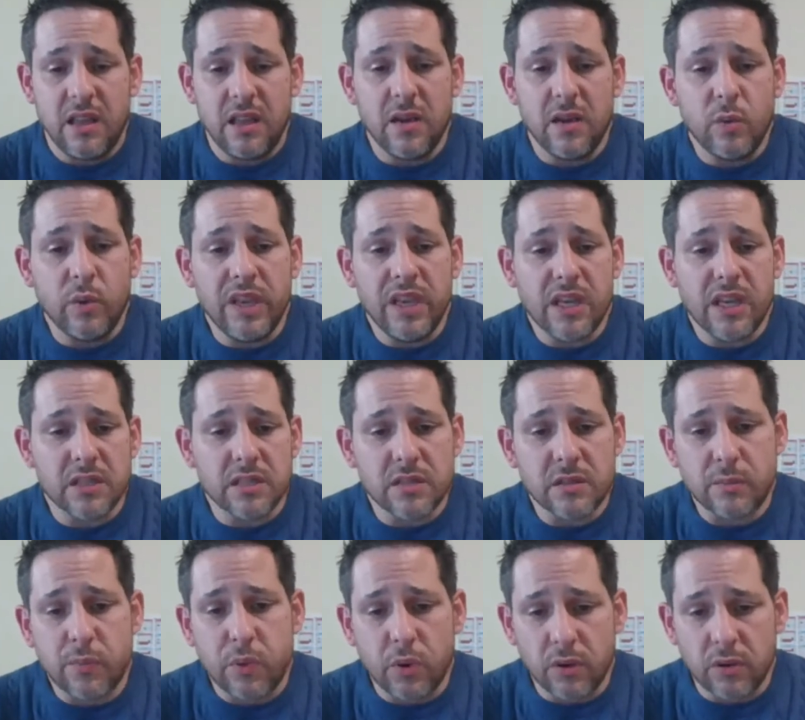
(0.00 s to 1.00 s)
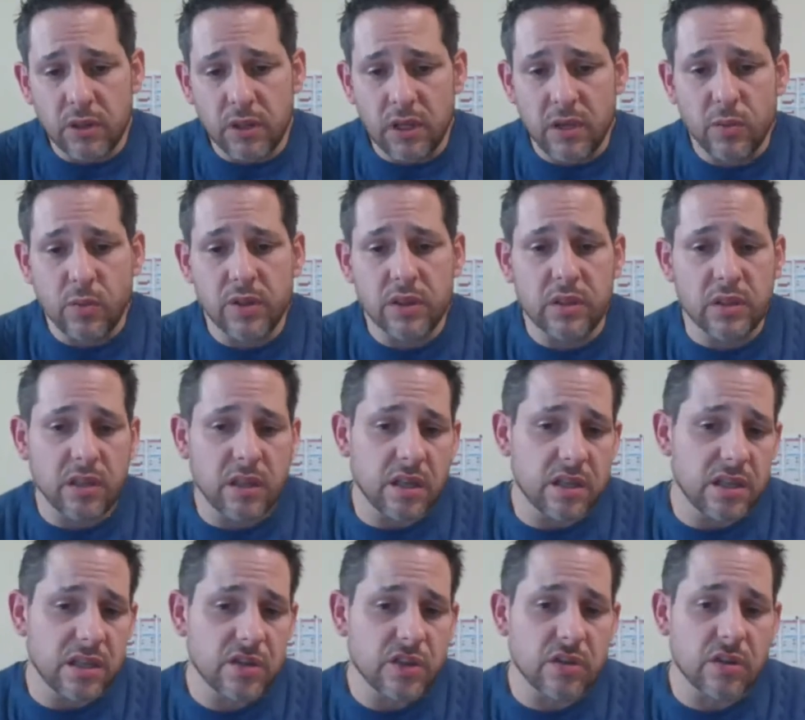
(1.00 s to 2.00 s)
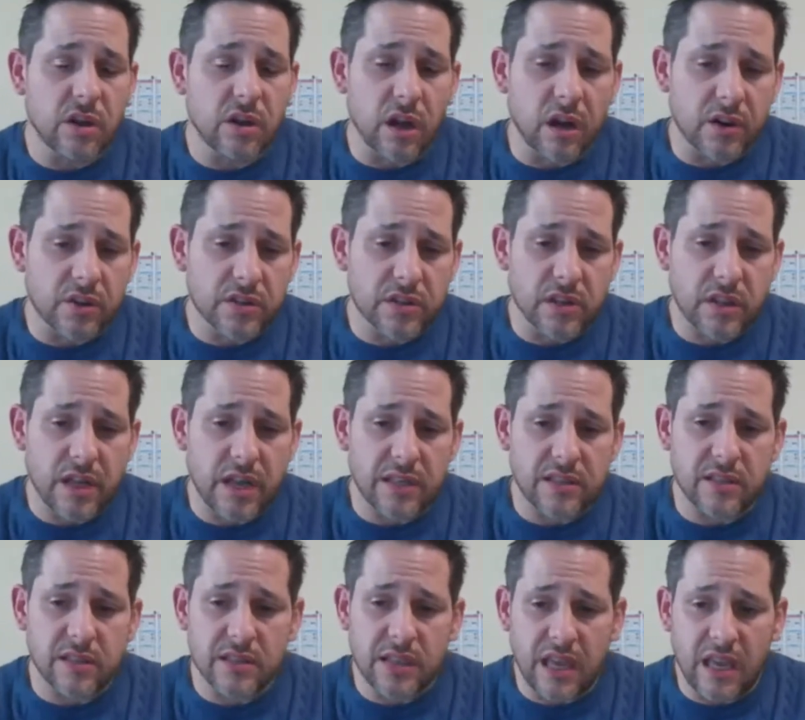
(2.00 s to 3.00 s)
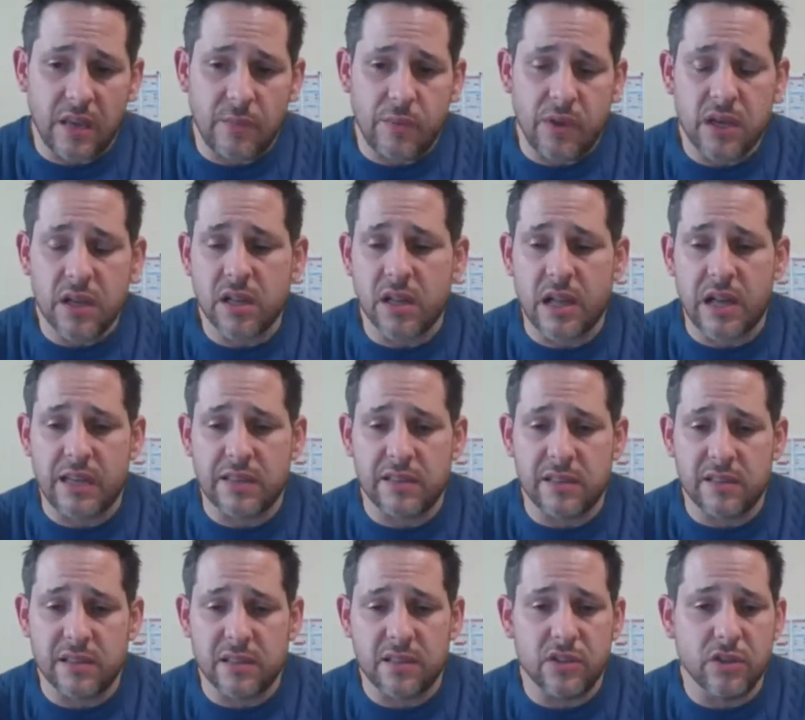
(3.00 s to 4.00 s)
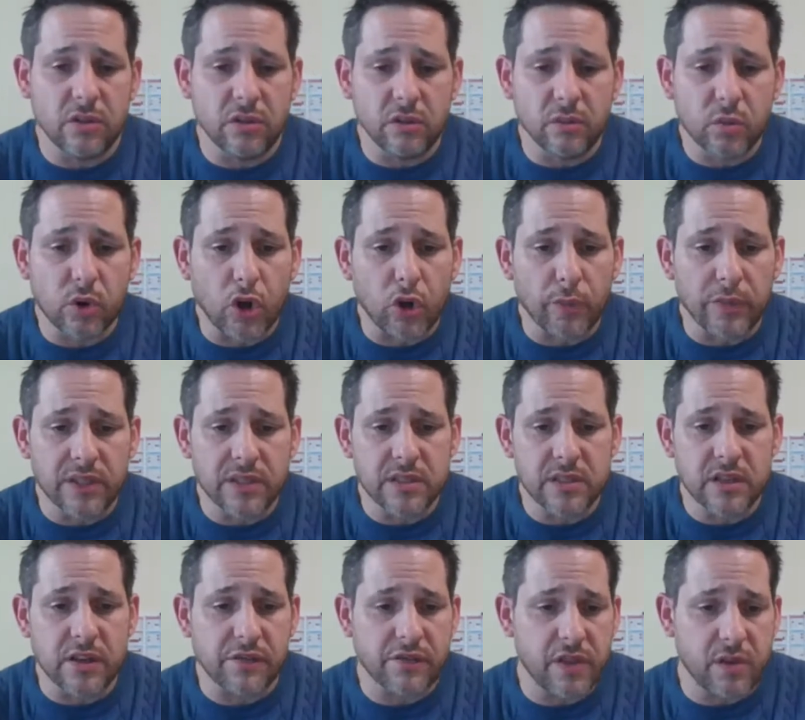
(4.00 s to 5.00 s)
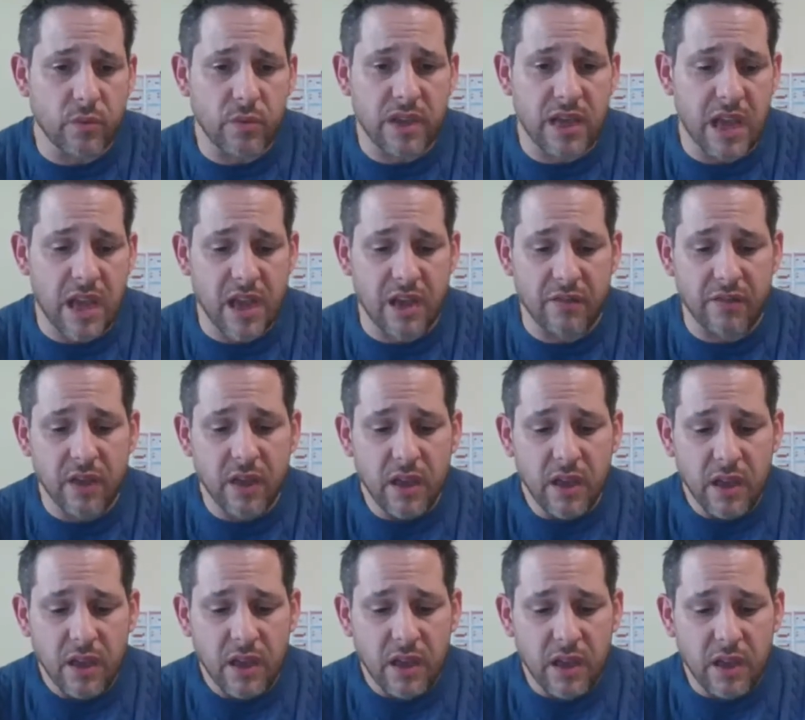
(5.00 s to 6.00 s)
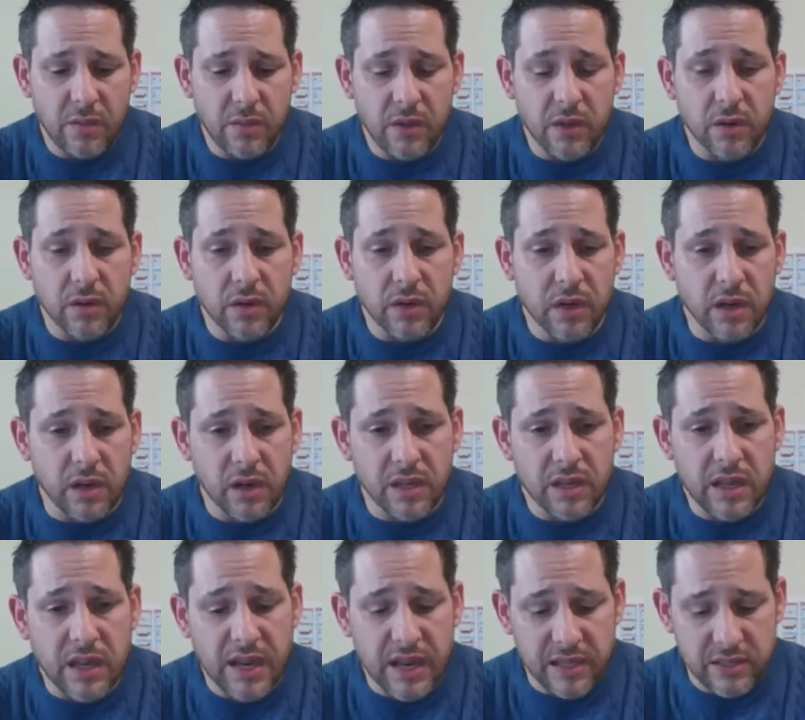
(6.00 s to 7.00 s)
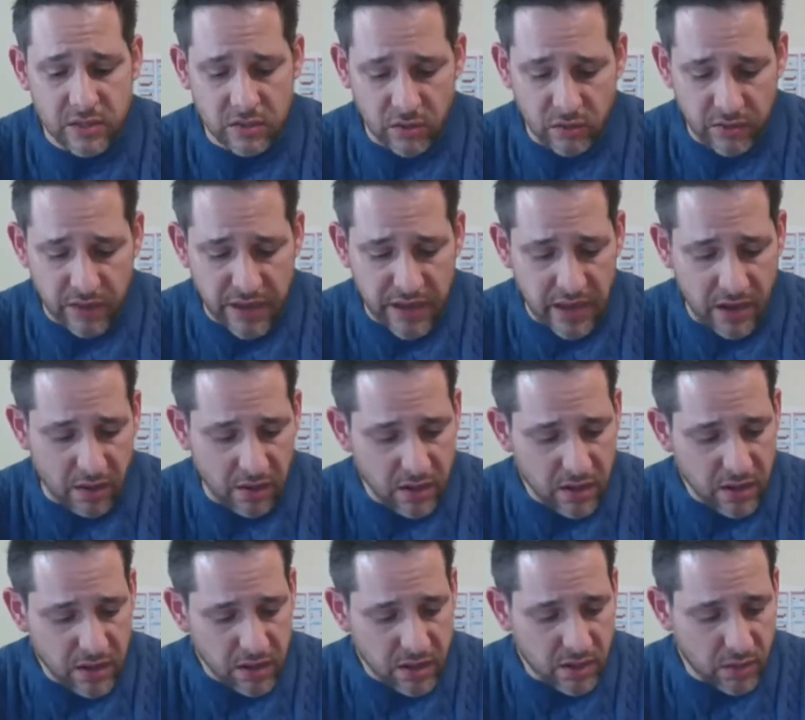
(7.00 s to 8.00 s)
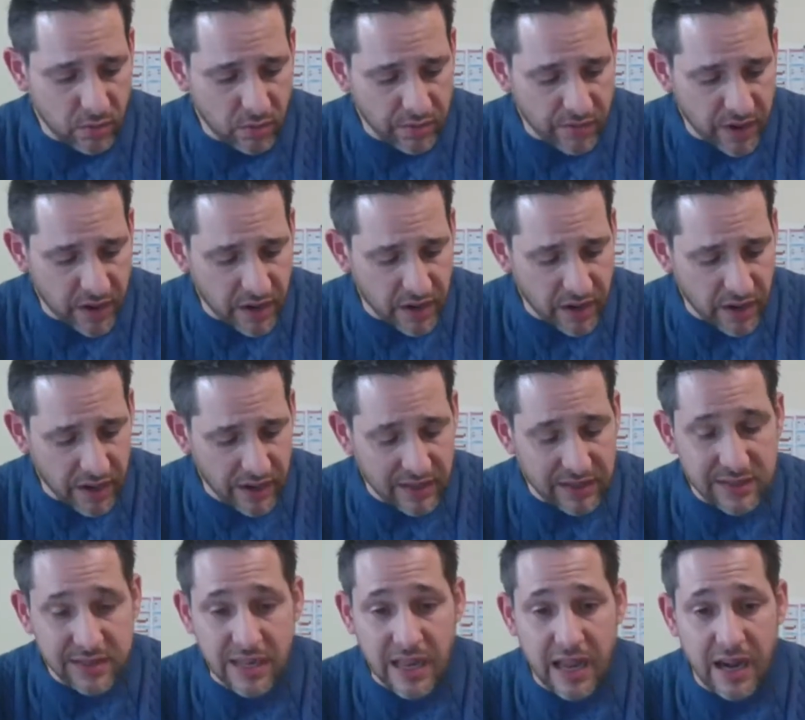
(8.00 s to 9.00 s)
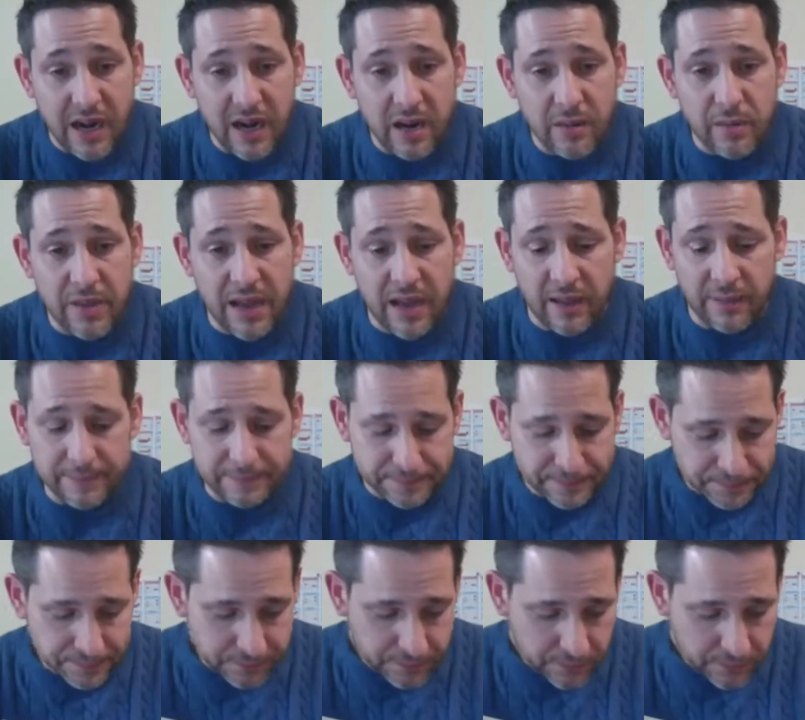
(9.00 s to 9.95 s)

And then we can support them with the additional honors classes, AP classes, and dual enrollment stuff that we have going on in the high school now that we're very excited about.